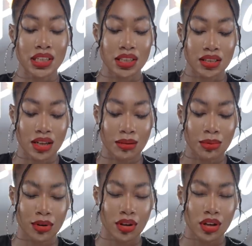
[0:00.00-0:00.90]
in the top
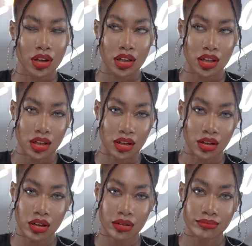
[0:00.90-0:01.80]

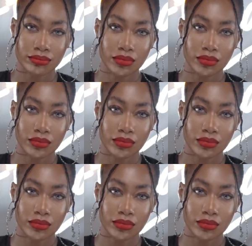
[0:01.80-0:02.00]
here,